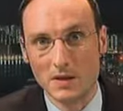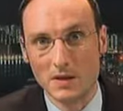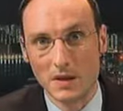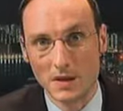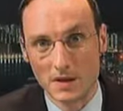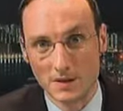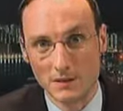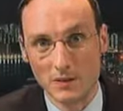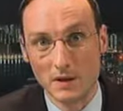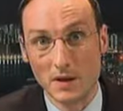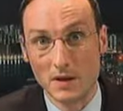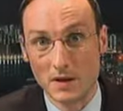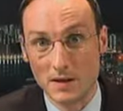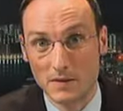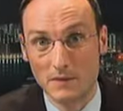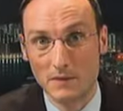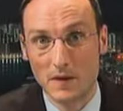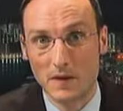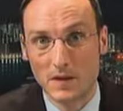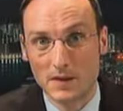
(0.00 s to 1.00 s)
is, is
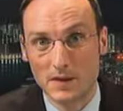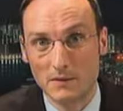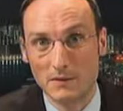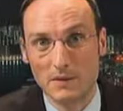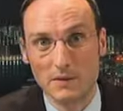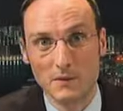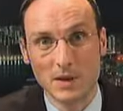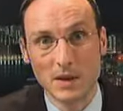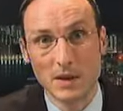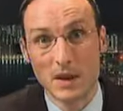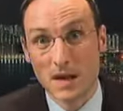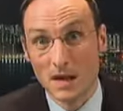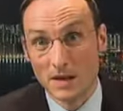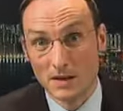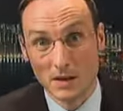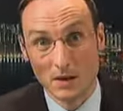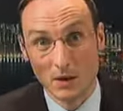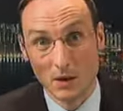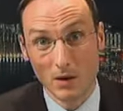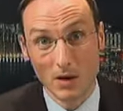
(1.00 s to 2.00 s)
relatively weak. So
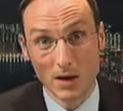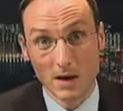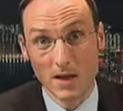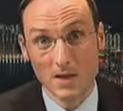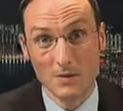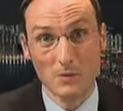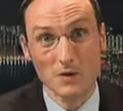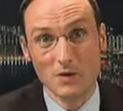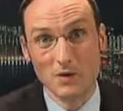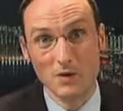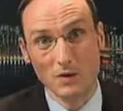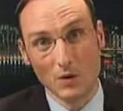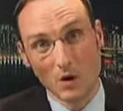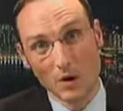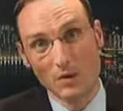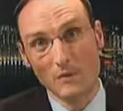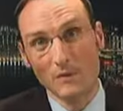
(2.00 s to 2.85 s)
dollar has been strong.